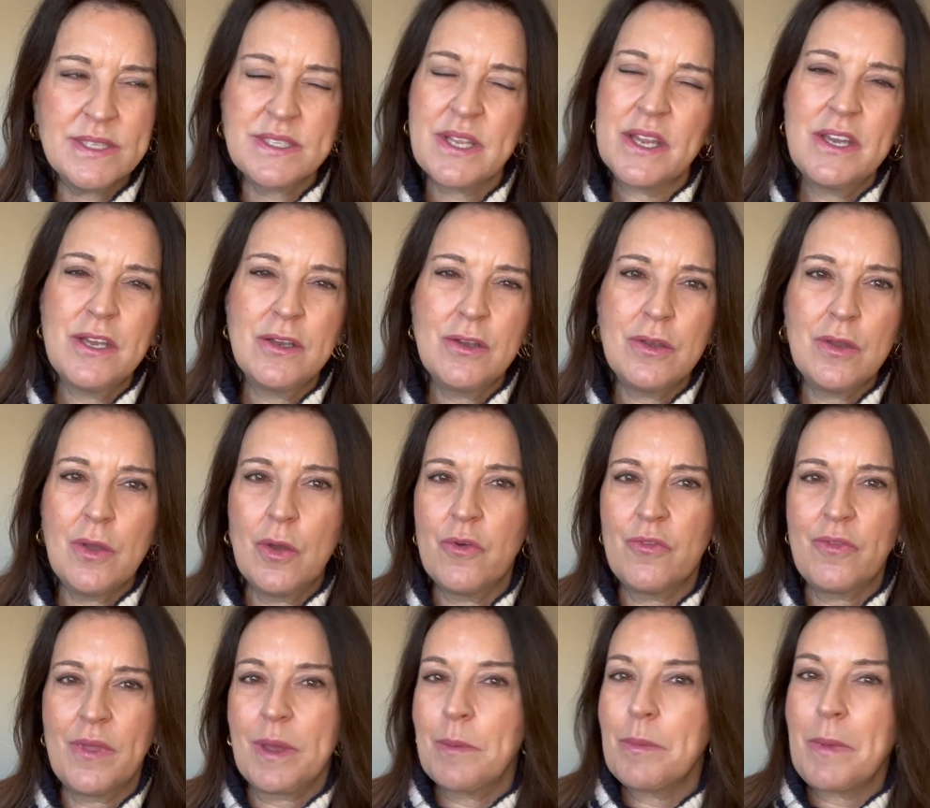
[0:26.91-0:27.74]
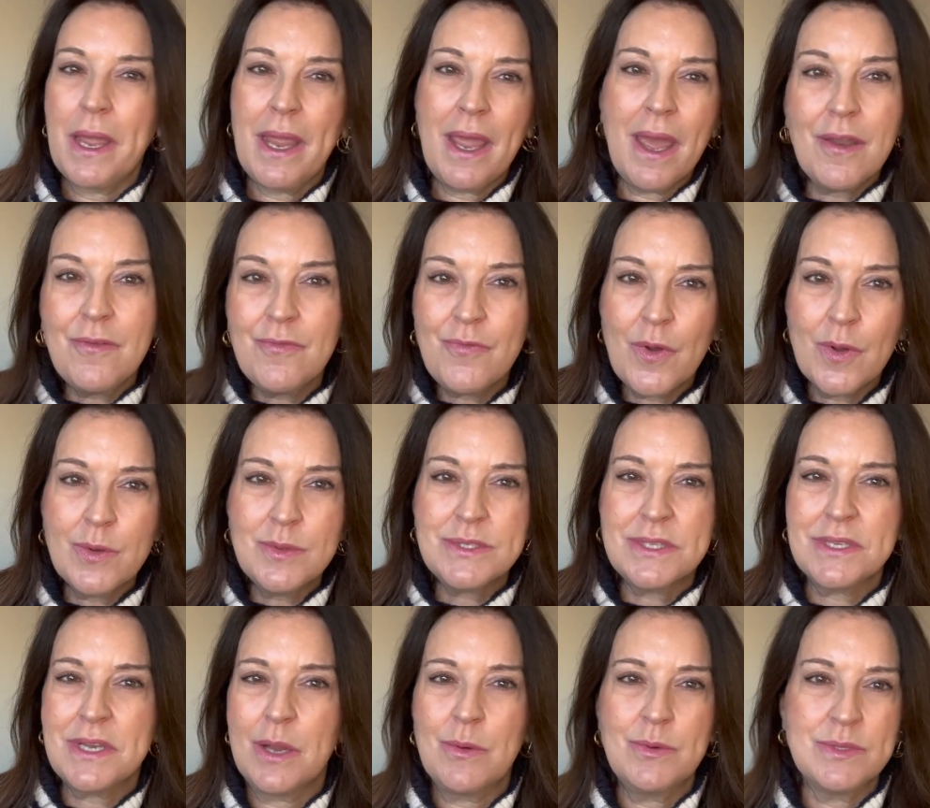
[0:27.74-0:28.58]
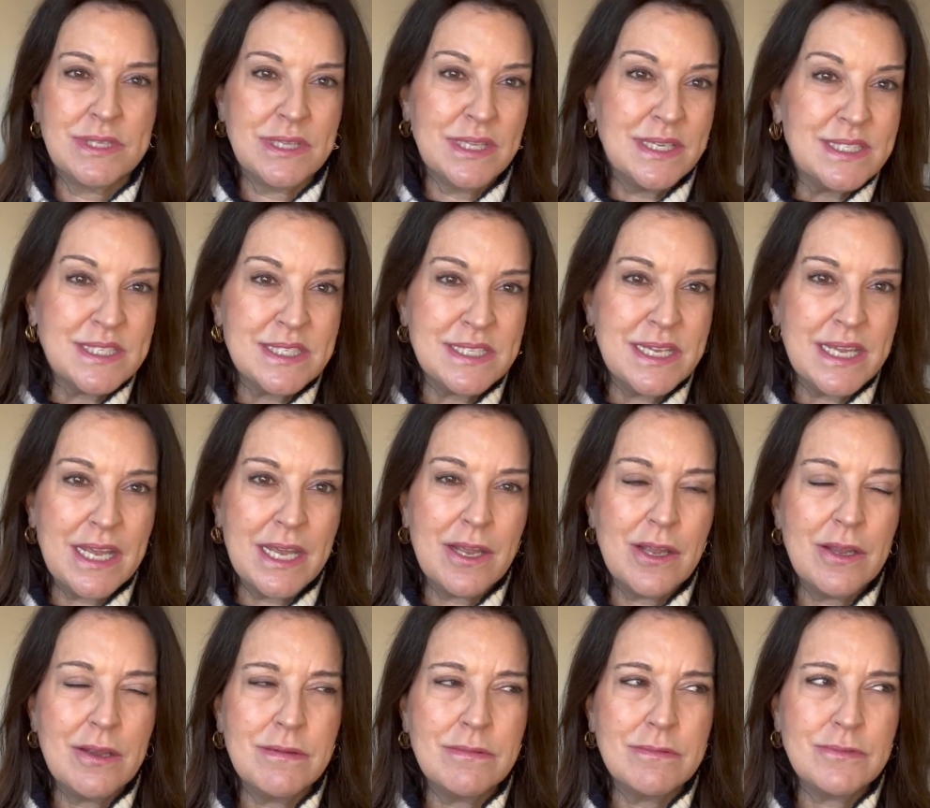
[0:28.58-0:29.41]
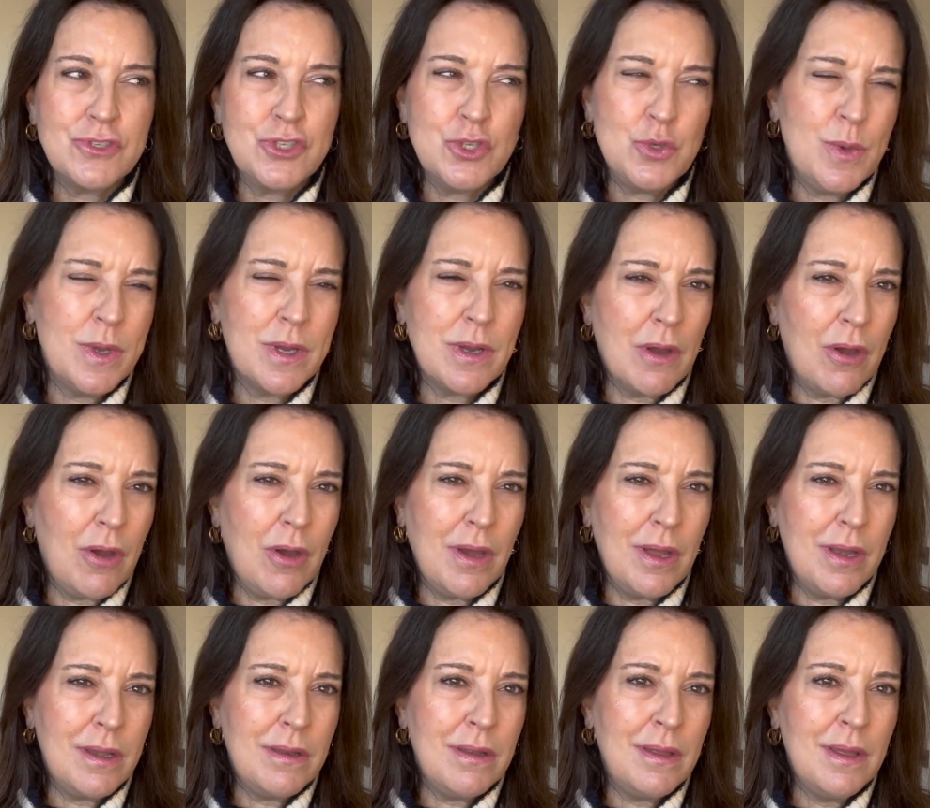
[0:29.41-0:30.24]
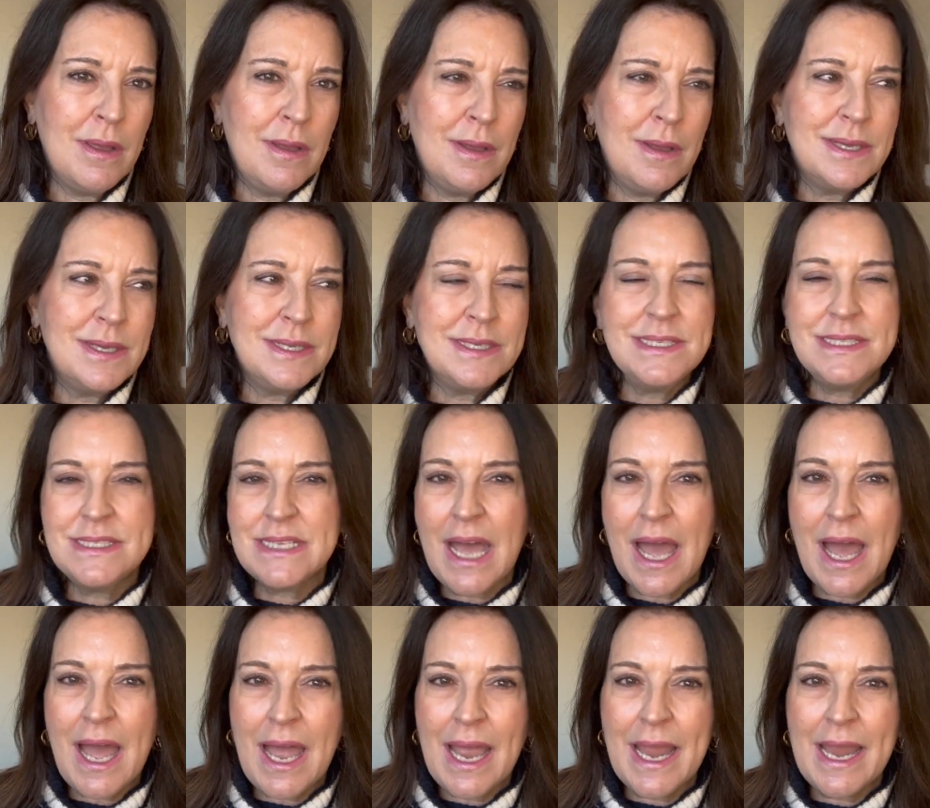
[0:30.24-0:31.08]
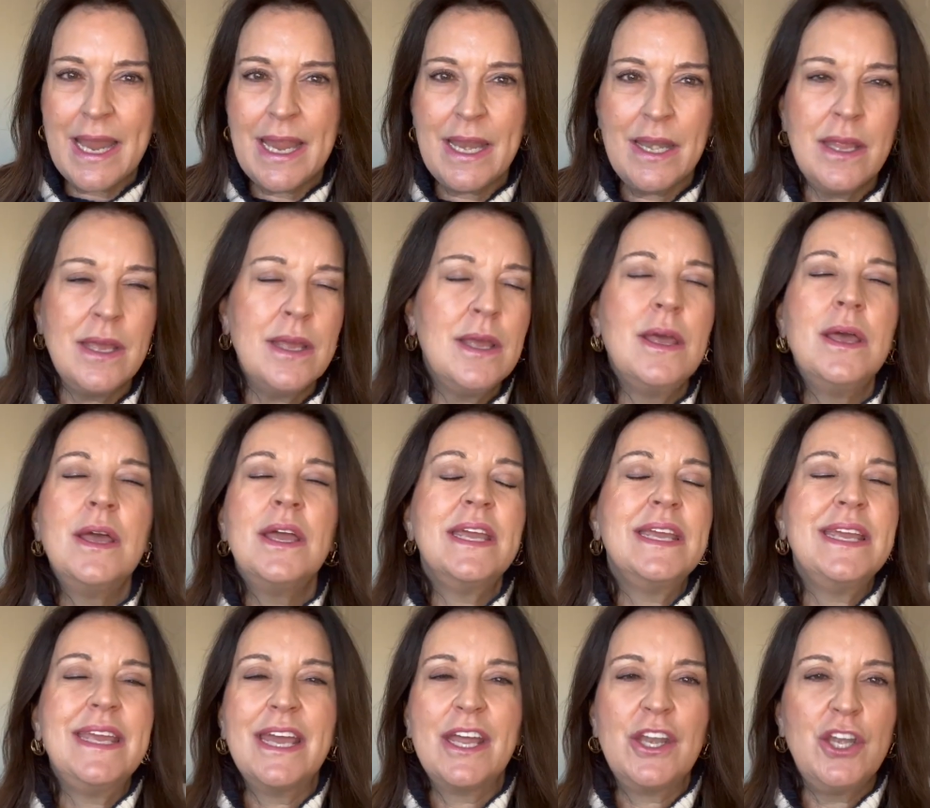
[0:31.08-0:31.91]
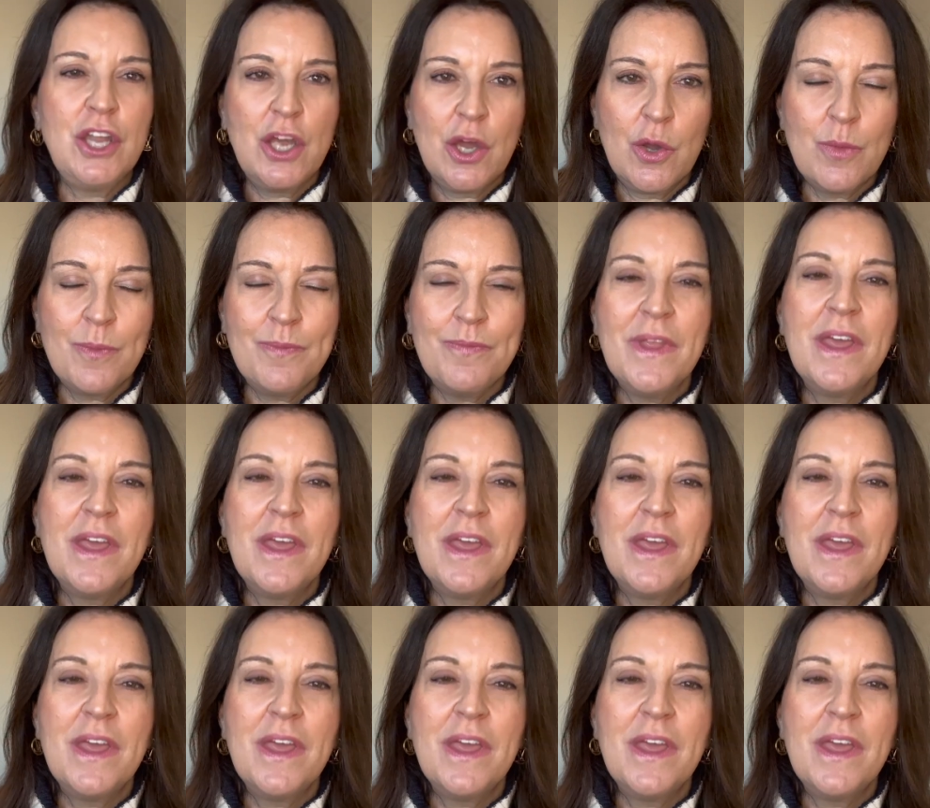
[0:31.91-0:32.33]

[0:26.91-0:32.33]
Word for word: I didn't know if like my headphones that I was listening to it on died. Yeah, no.